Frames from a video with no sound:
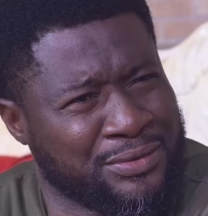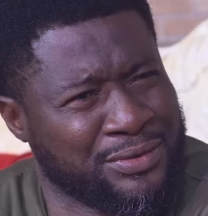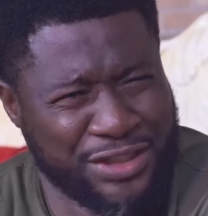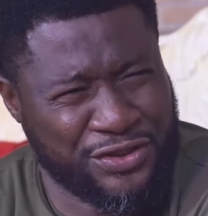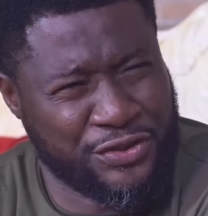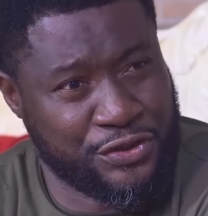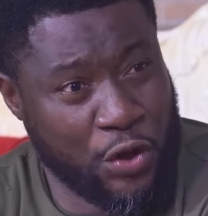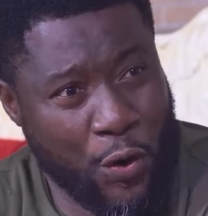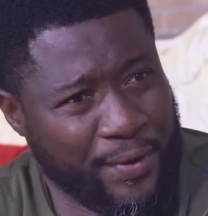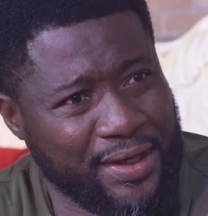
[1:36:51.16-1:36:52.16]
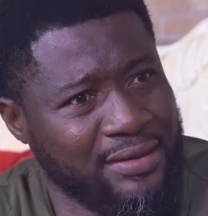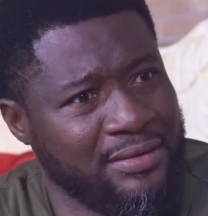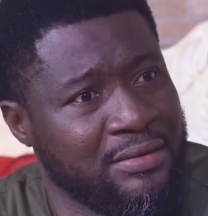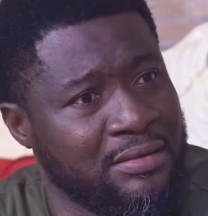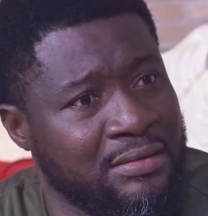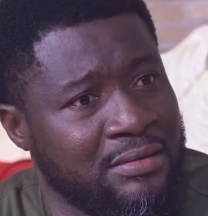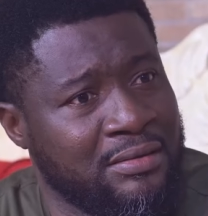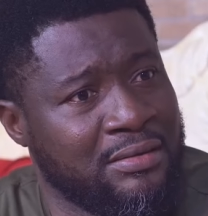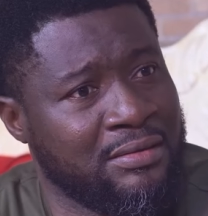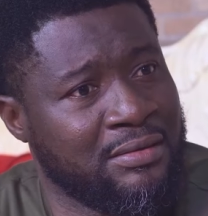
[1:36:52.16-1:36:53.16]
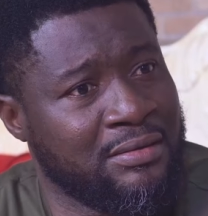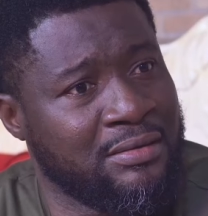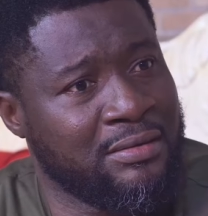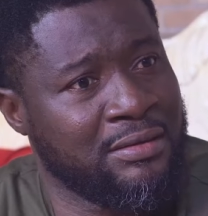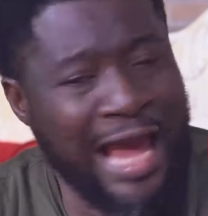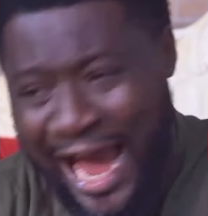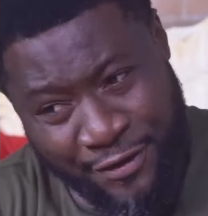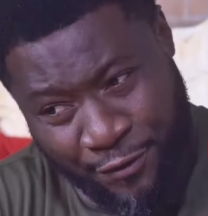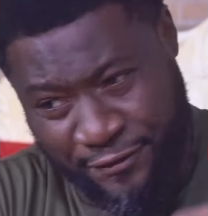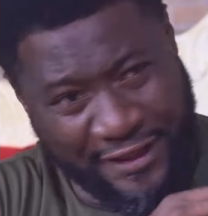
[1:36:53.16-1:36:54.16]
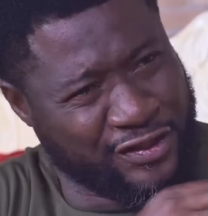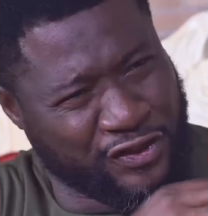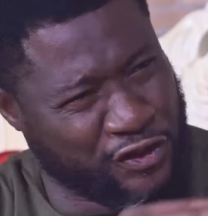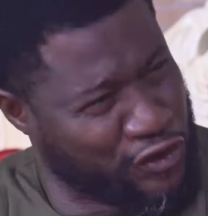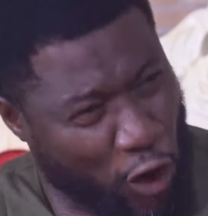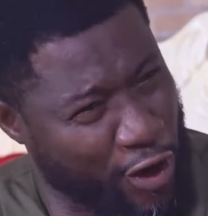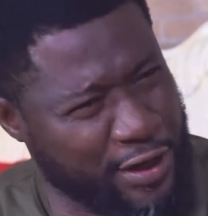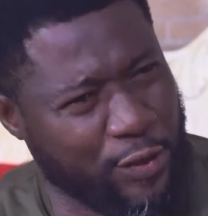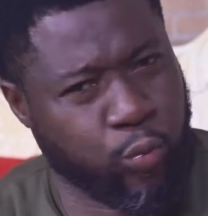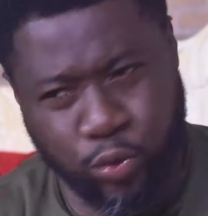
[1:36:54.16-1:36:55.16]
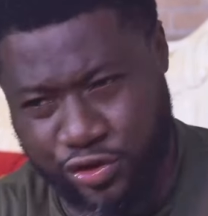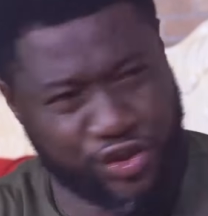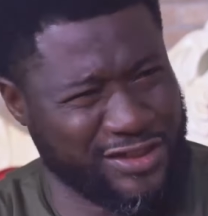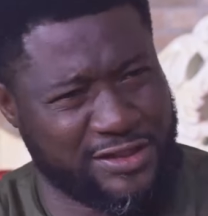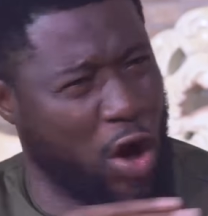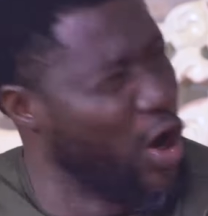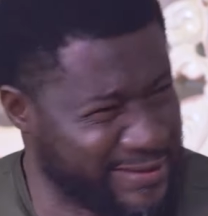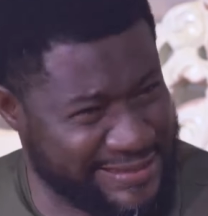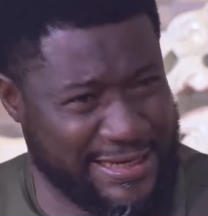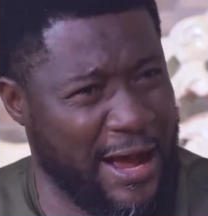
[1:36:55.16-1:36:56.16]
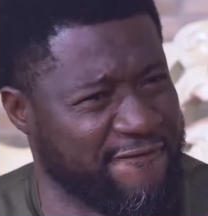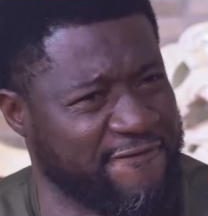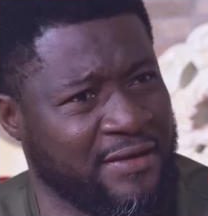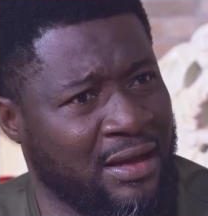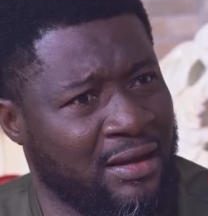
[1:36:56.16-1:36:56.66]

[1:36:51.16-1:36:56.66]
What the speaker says: She's sorry? And you think sorry will just cut it off?